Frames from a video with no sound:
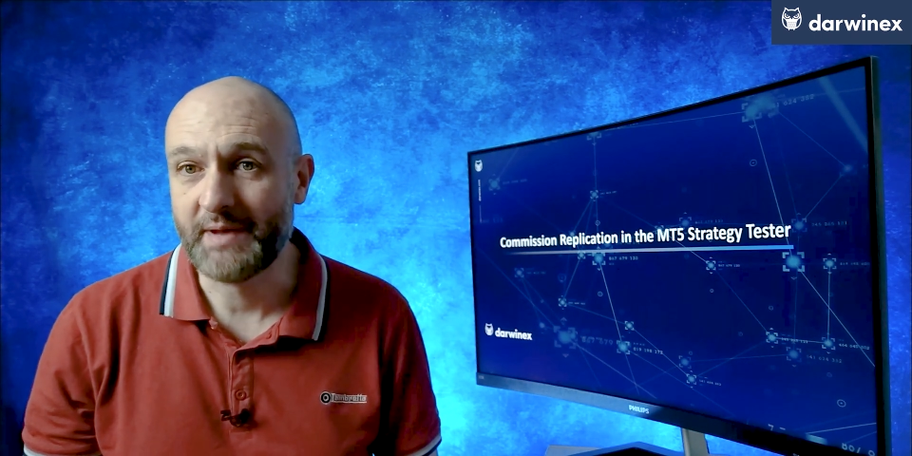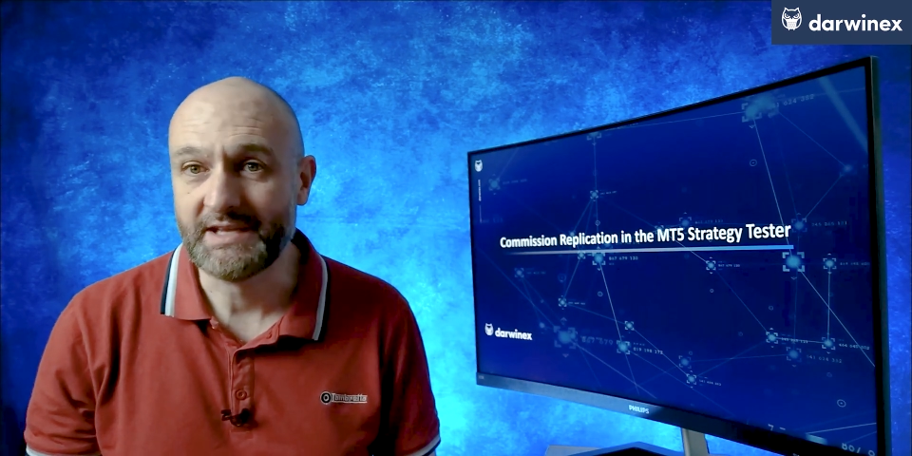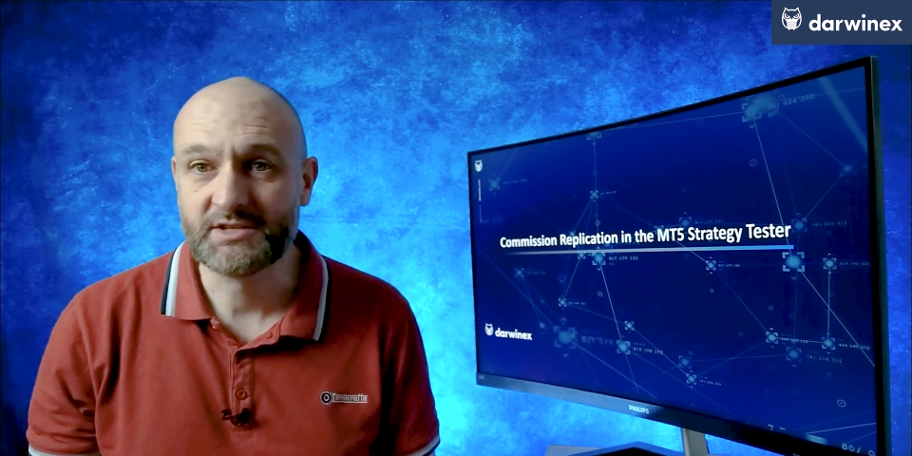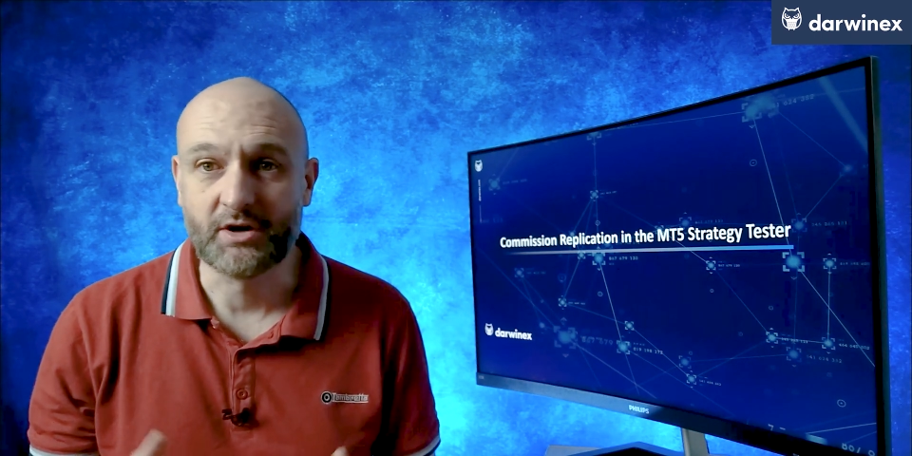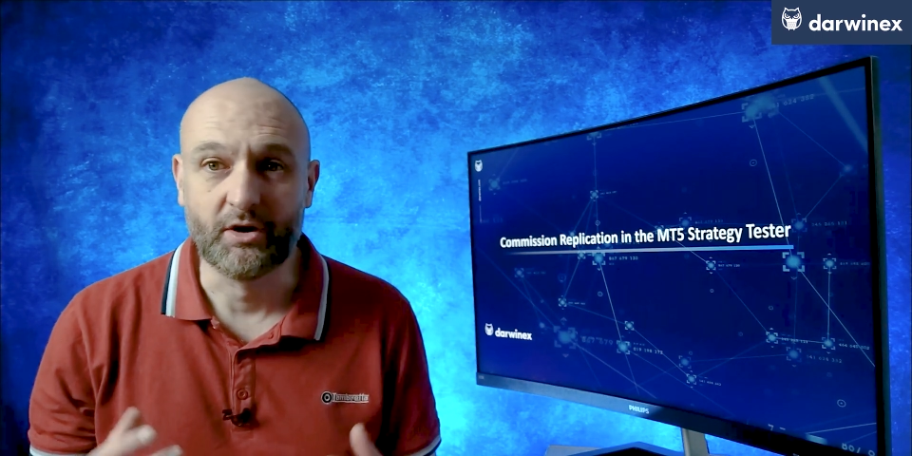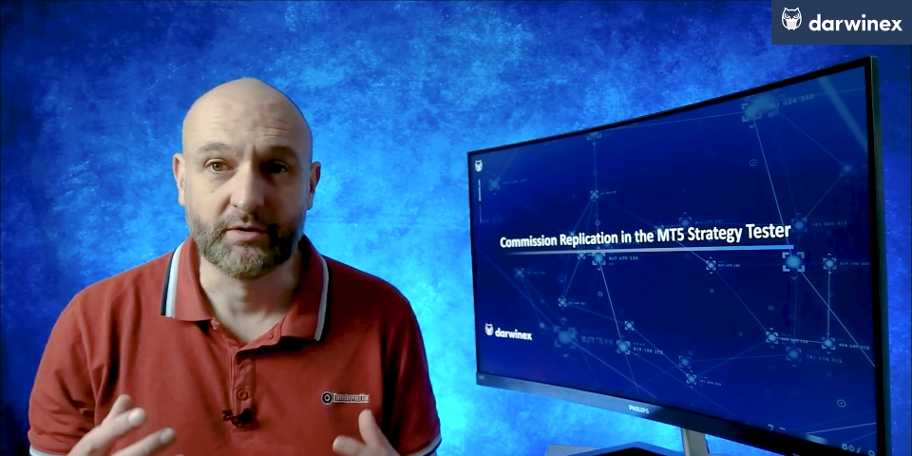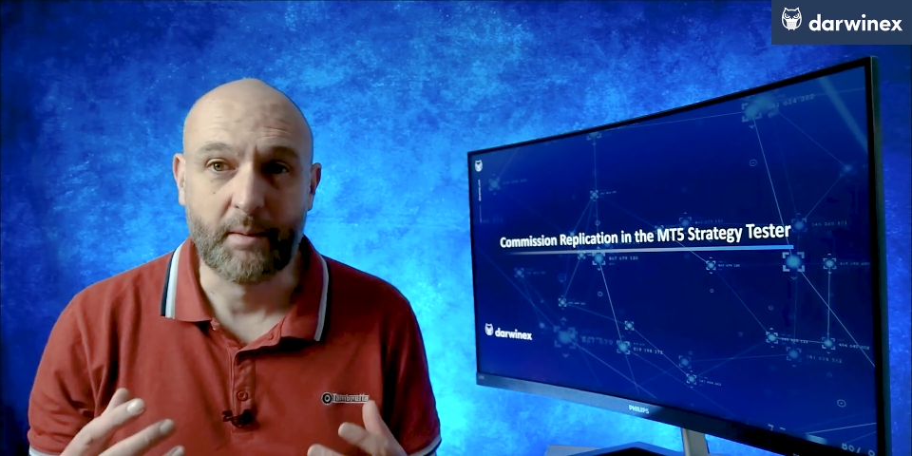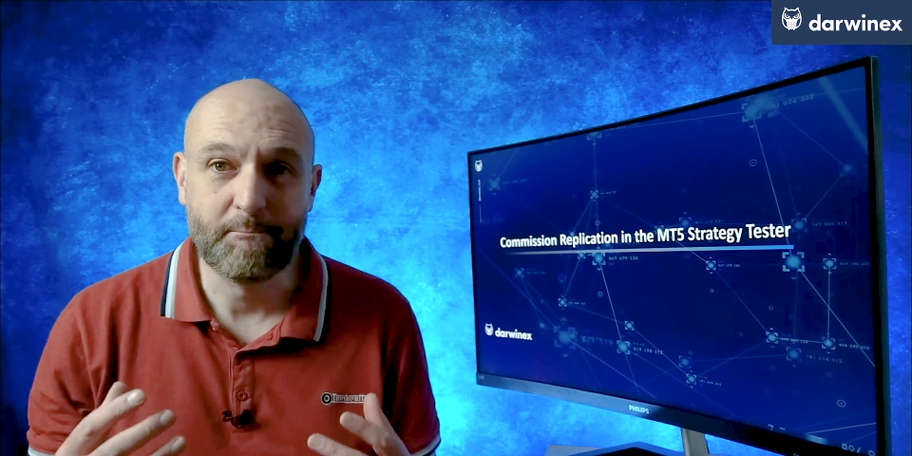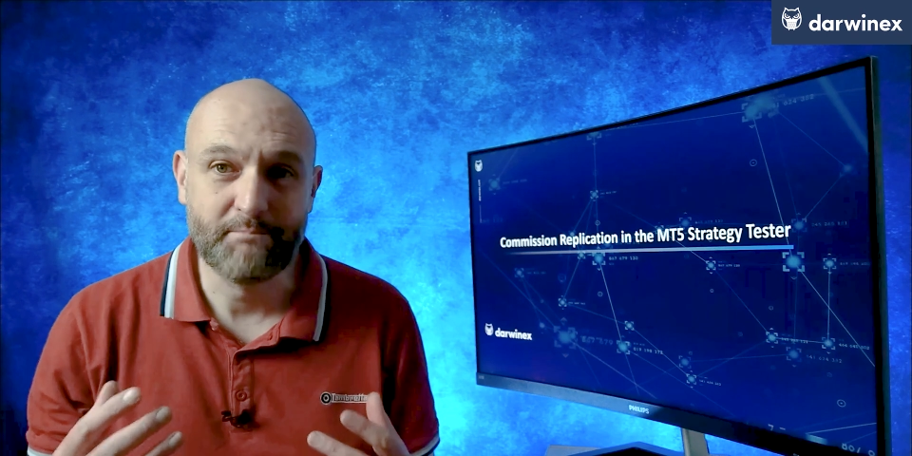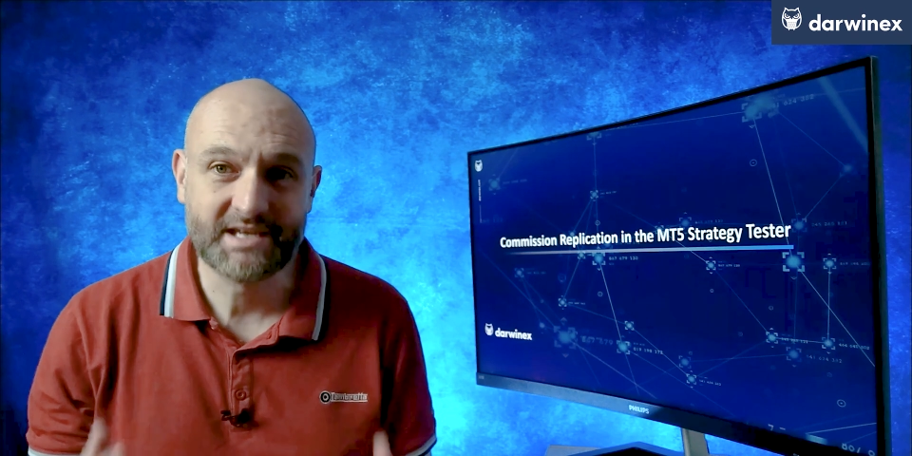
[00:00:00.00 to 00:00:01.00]
based
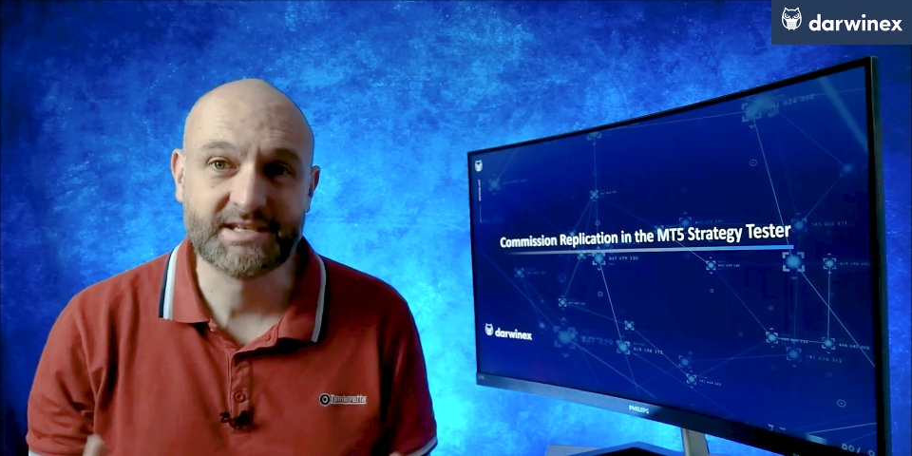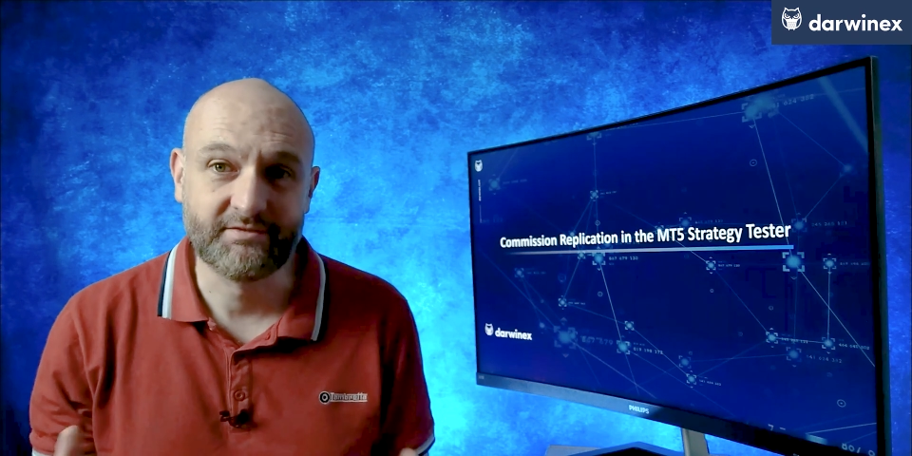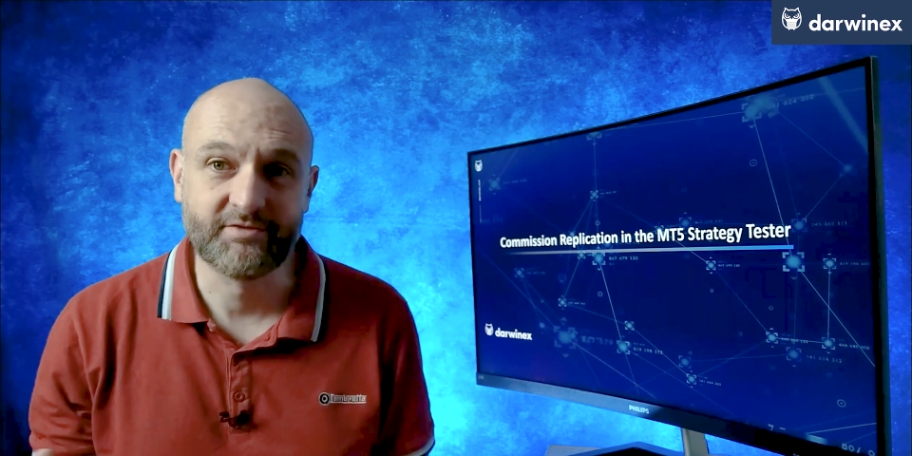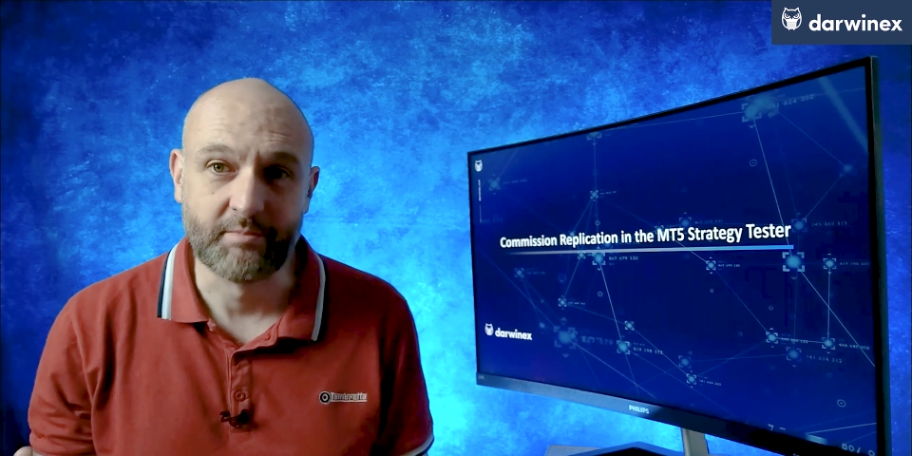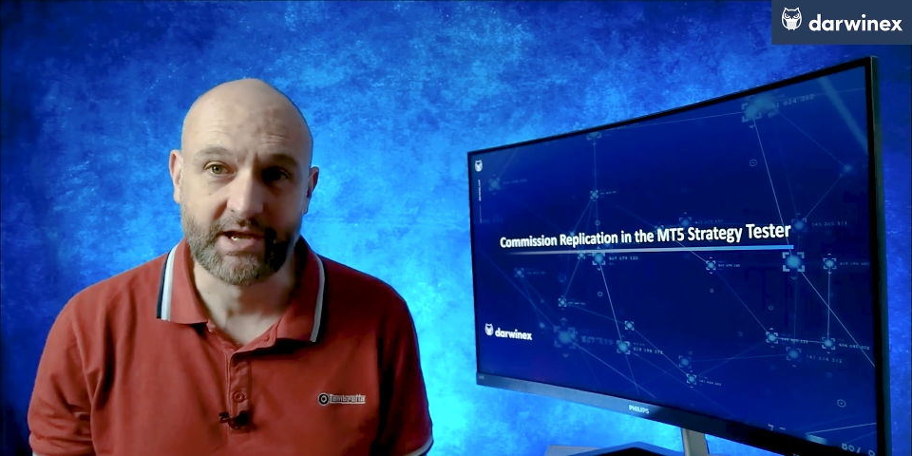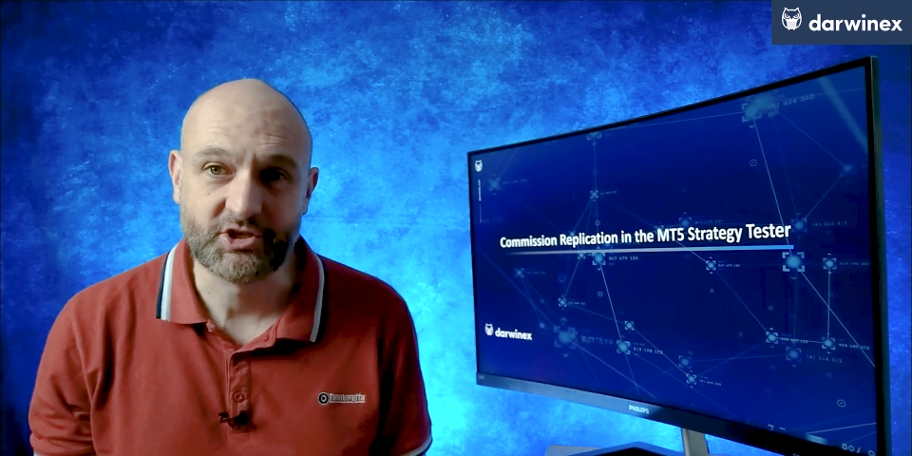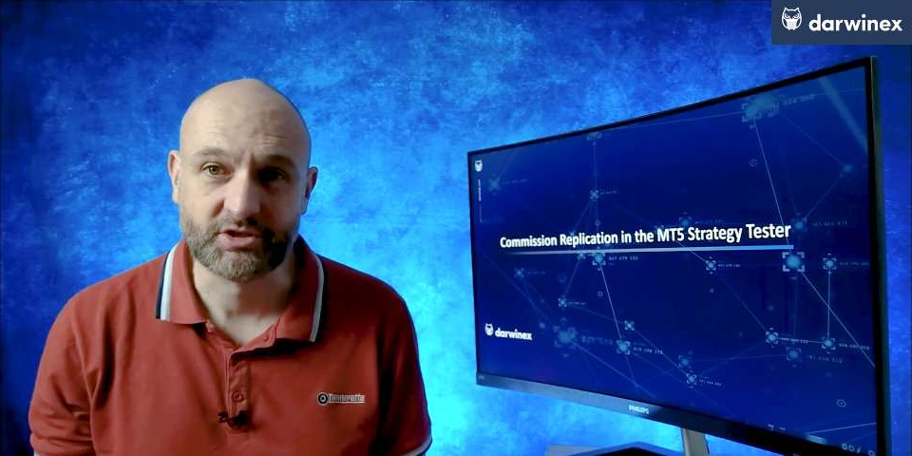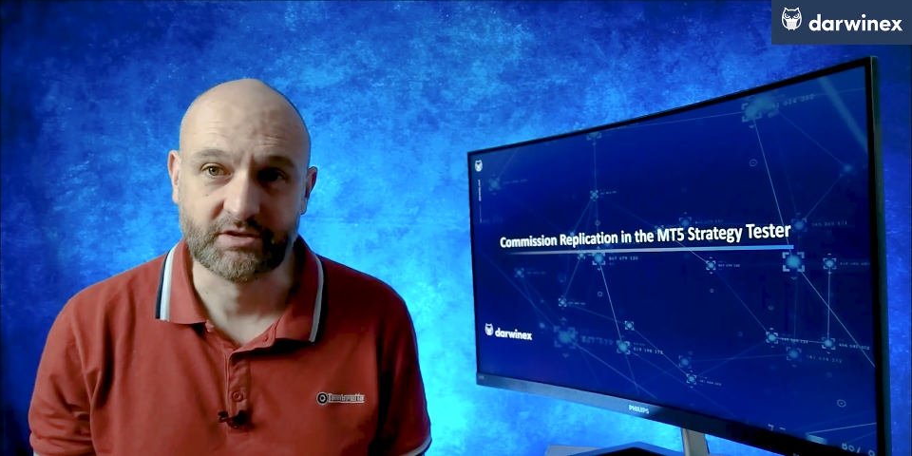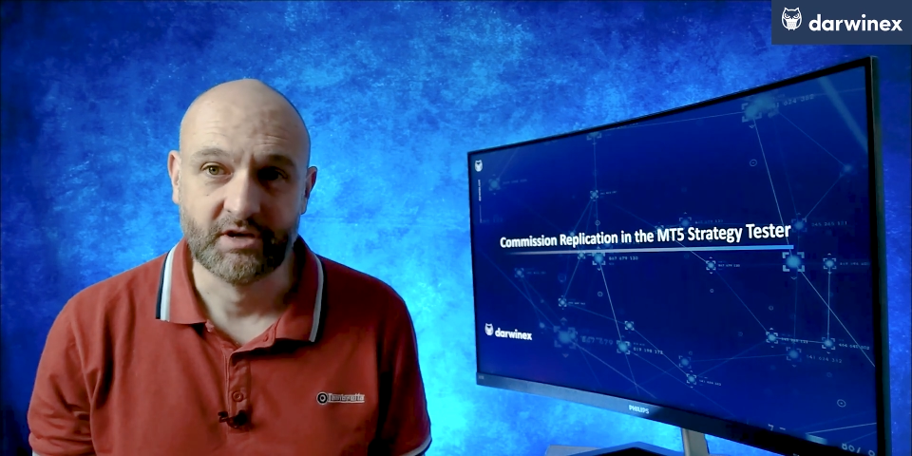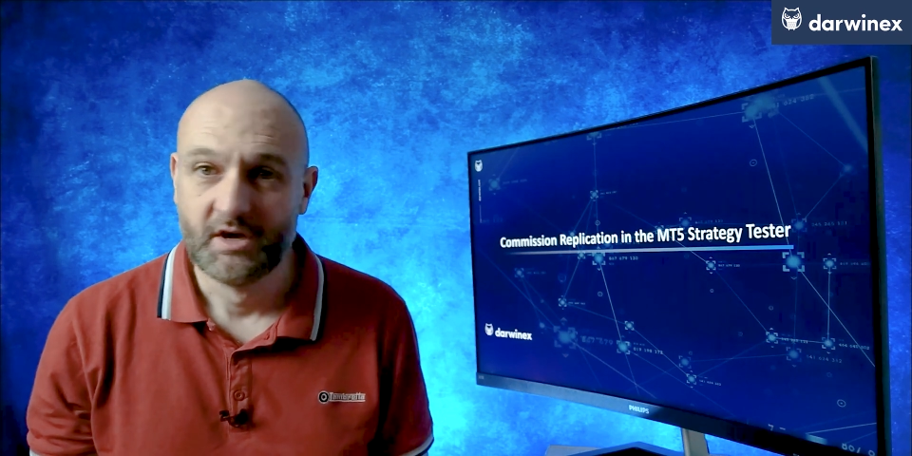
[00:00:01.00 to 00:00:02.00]
on
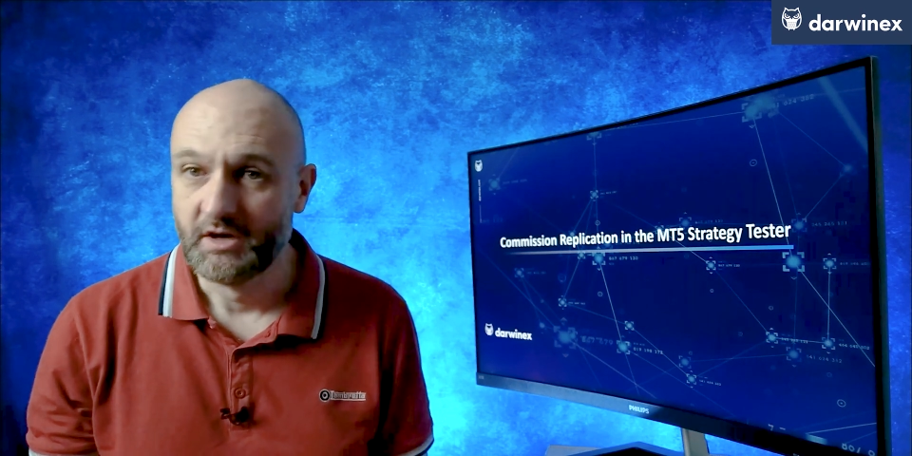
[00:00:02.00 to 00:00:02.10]
misinformation.